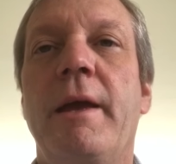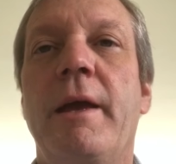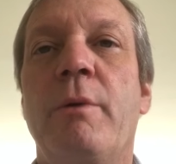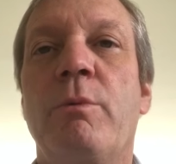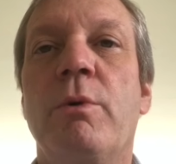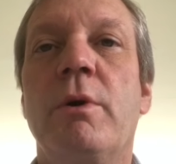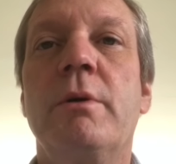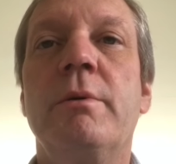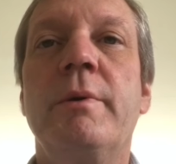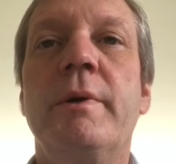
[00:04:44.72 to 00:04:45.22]

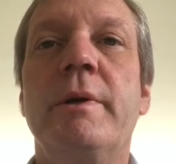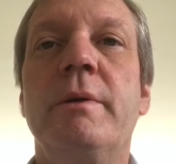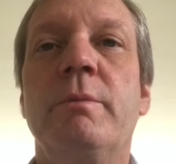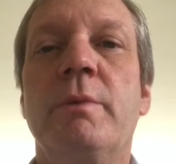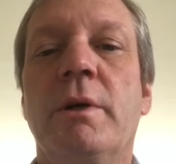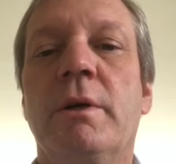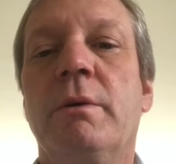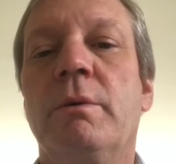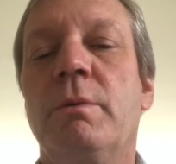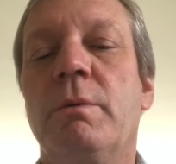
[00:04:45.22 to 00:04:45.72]
and will,
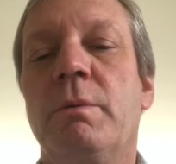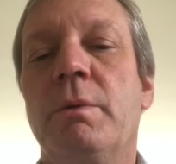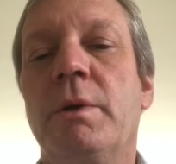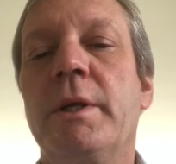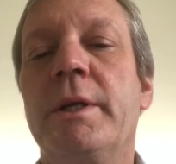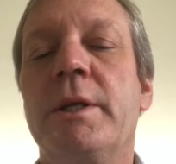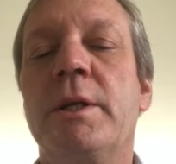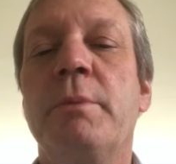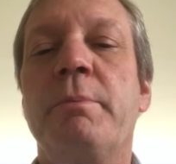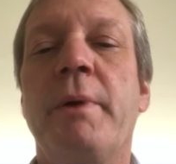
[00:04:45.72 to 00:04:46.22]
will
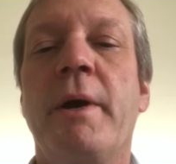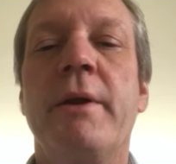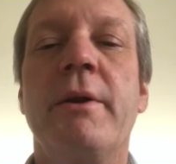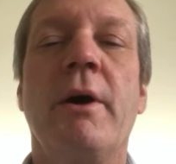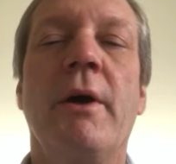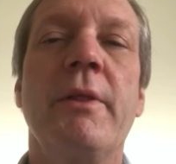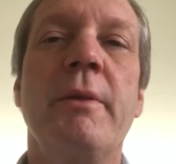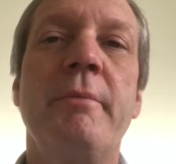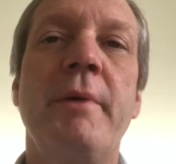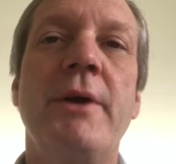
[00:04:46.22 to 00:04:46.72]
really depend
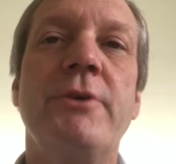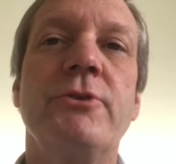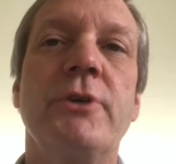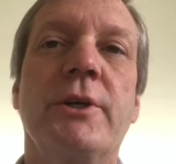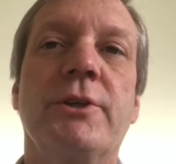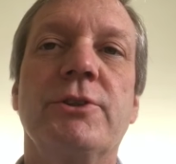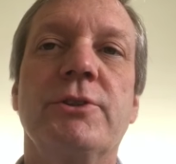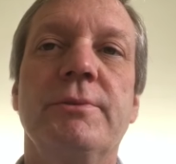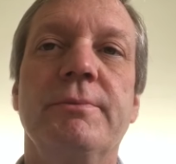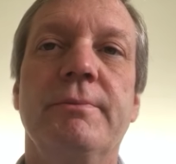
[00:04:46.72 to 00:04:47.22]
on the
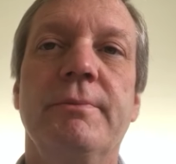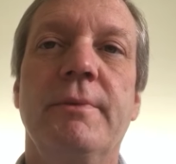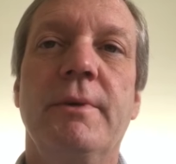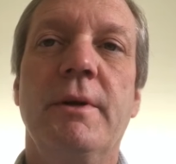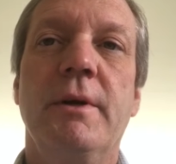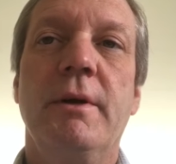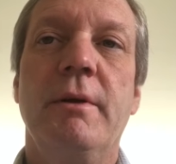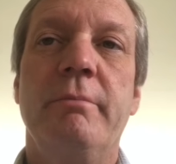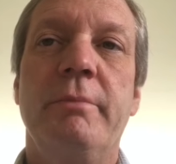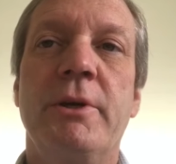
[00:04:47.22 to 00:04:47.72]
metrics
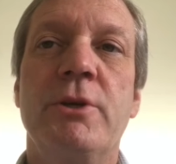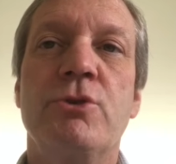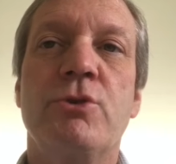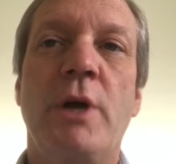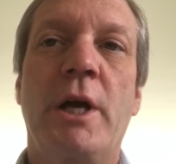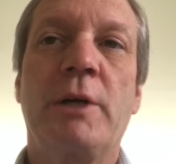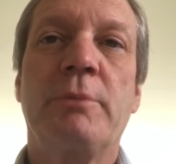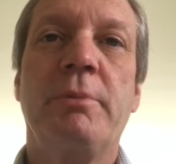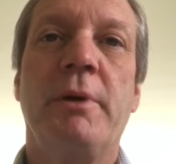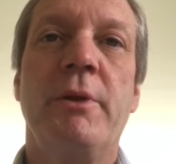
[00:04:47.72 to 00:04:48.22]
being
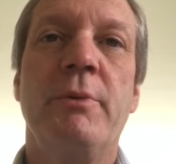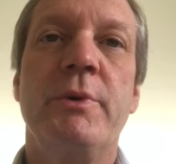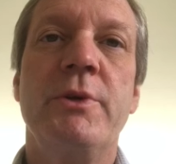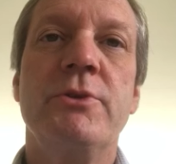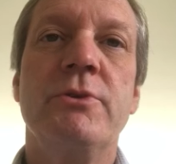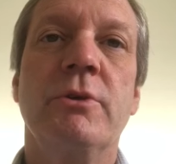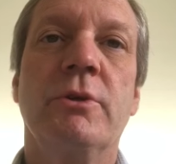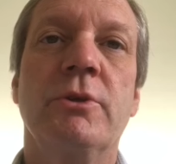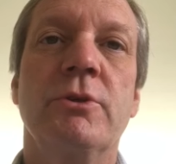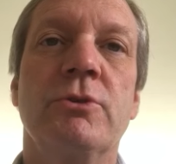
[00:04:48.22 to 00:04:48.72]
tracked by the
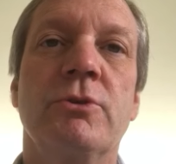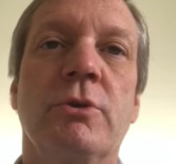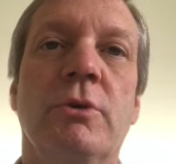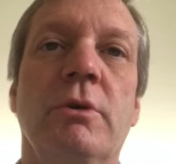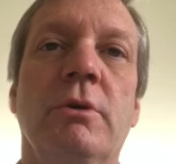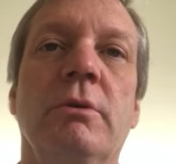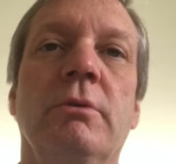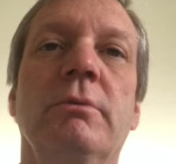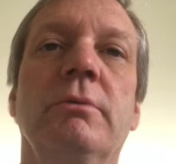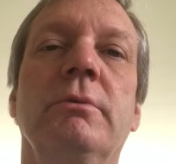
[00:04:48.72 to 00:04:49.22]
regional
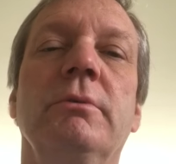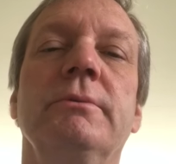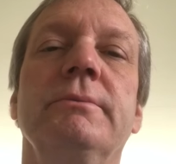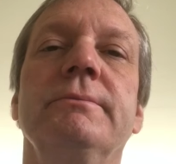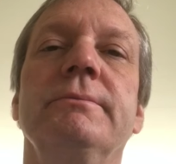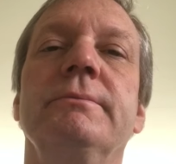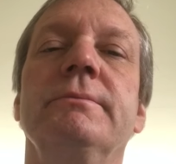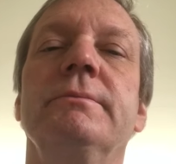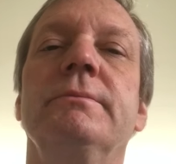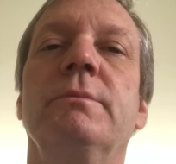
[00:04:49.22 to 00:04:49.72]
control
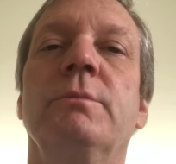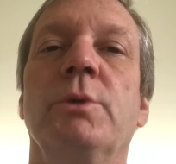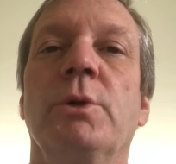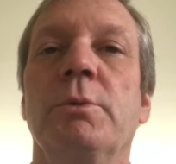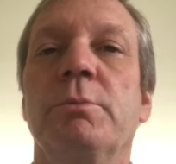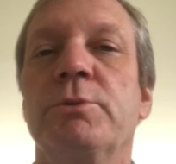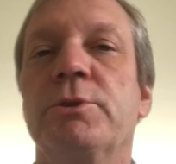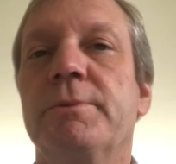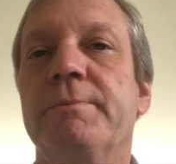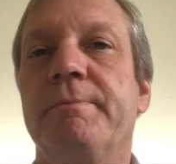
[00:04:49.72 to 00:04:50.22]

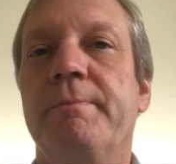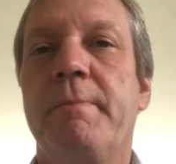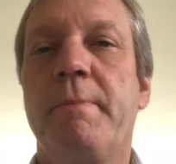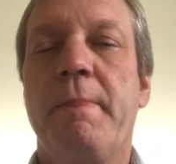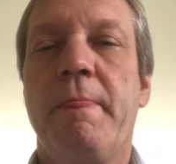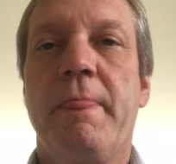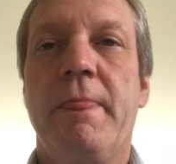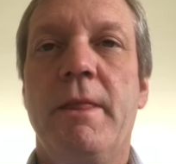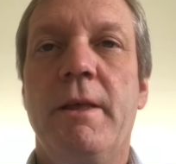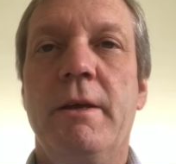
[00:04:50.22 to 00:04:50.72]
rooms.
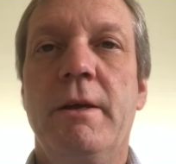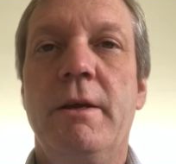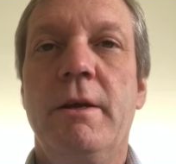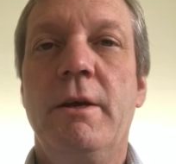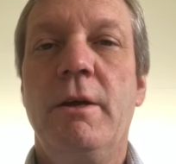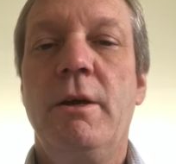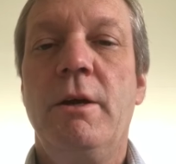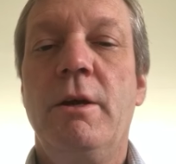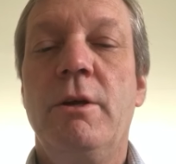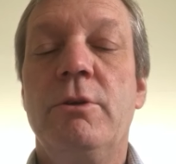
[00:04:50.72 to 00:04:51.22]

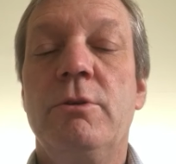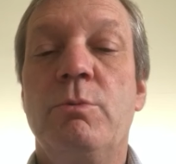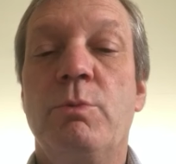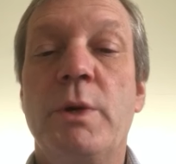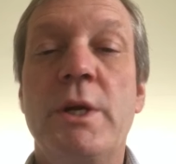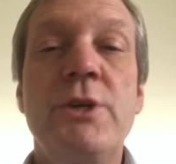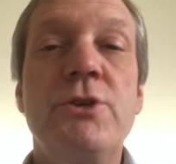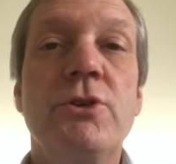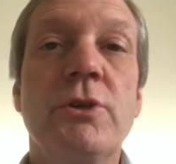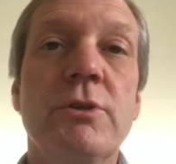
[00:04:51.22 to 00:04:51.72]

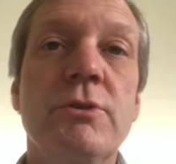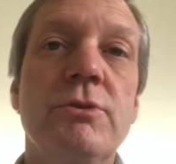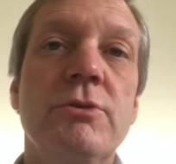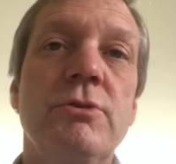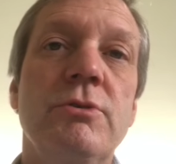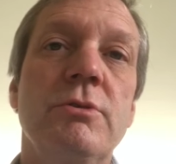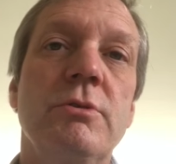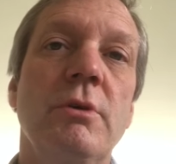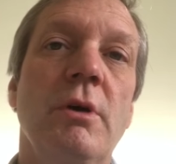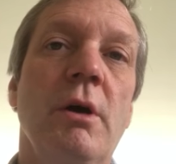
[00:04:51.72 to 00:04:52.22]

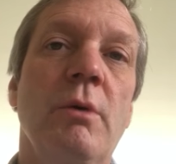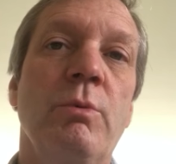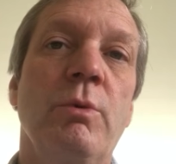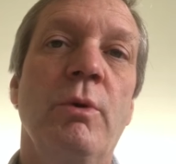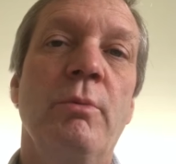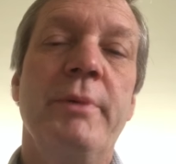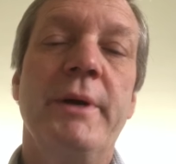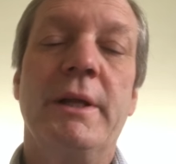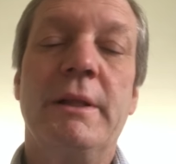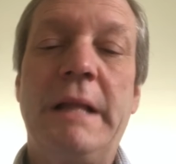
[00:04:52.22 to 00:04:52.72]
Regions uh,
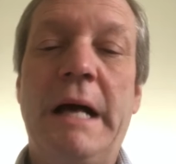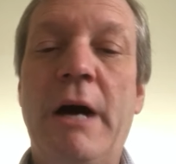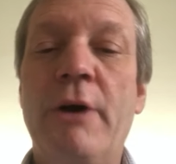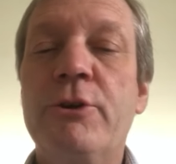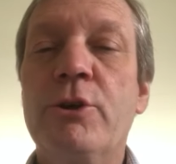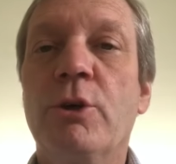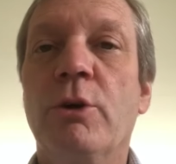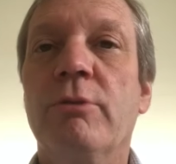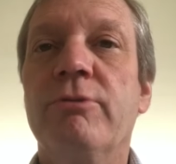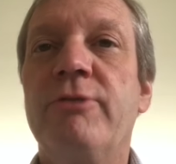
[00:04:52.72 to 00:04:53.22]
will be
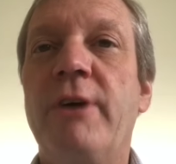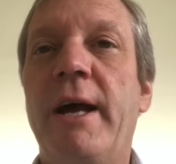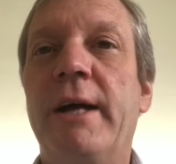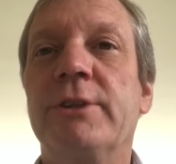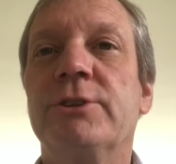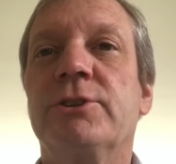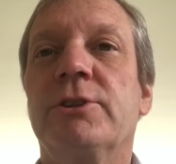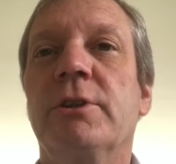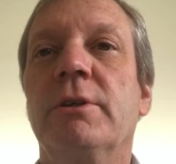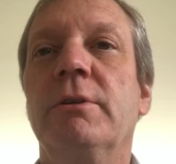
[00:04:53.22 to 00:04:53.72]
allowed to go
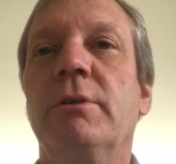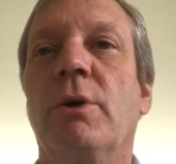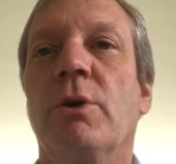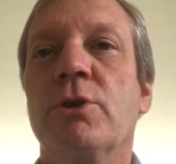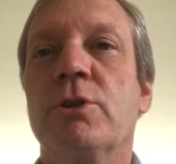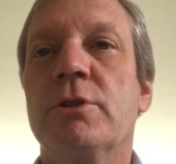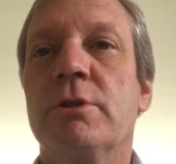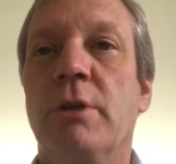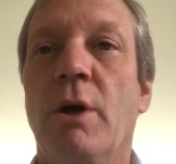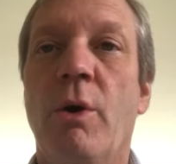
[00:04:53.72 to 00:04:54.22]
faster
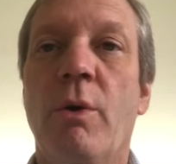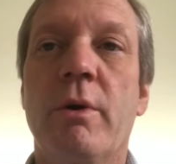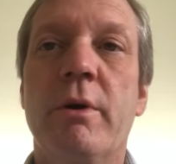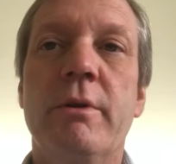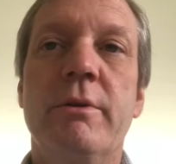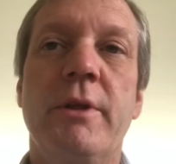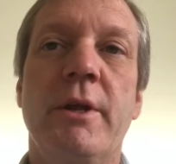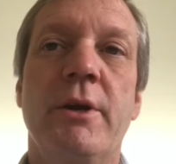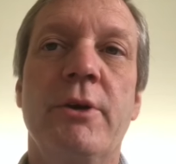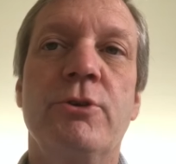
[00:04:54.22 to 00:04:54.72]
or
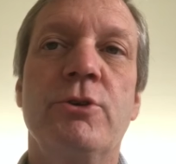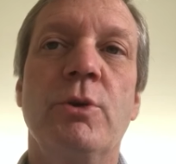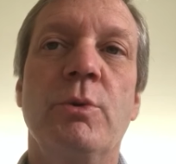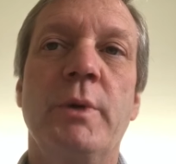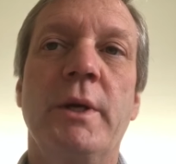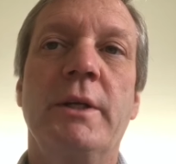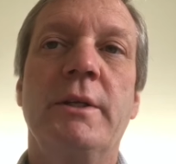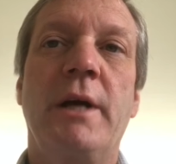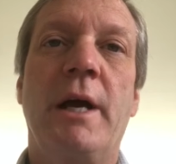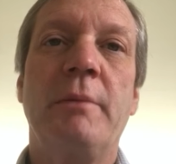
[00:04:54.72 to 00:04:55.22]
slower than a
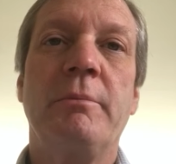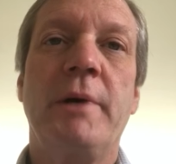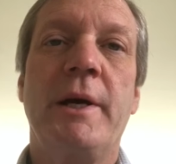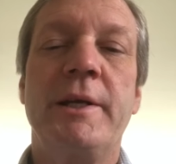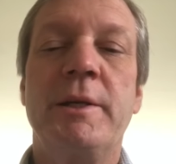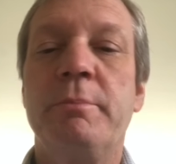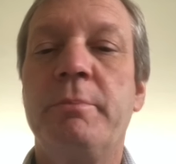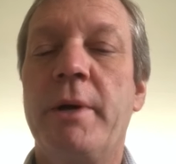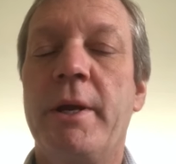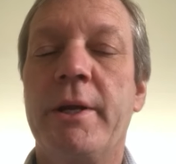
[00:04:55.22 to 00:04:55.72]
two-week
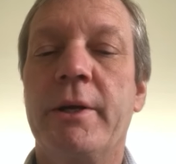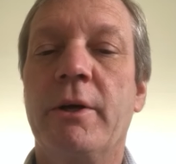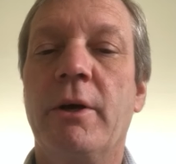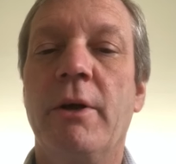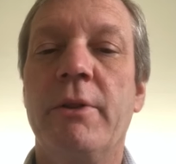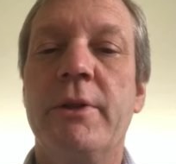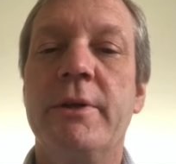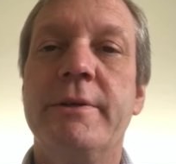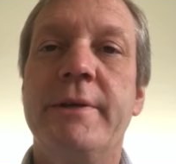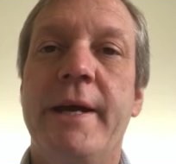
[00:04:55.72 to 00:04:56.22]
timeline depending
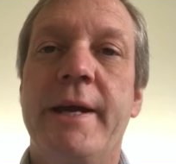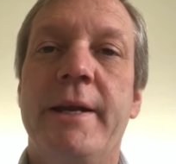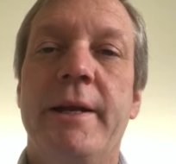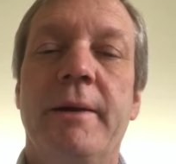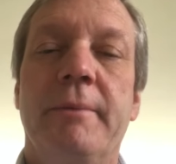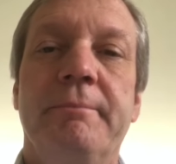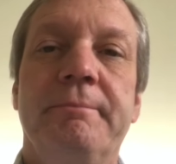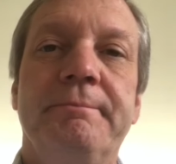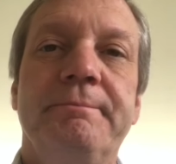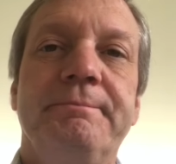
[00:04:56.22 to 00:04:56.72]
on the data.